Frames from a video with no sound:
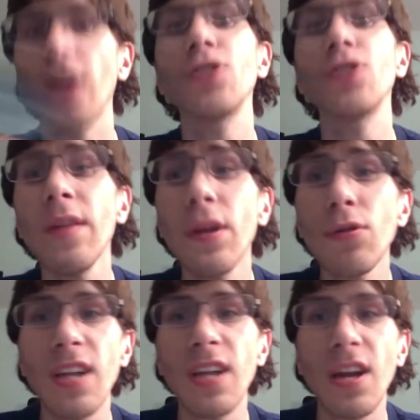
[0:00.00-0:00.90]
You can even
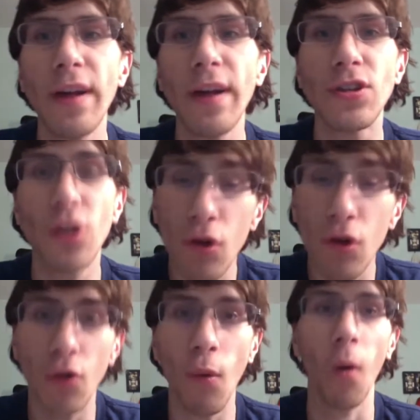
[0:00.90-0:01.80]
use it at grade
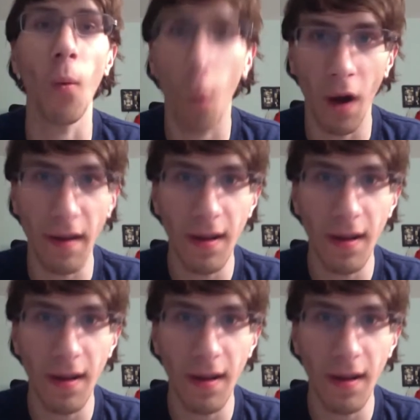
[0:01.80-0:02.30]
2 or 1.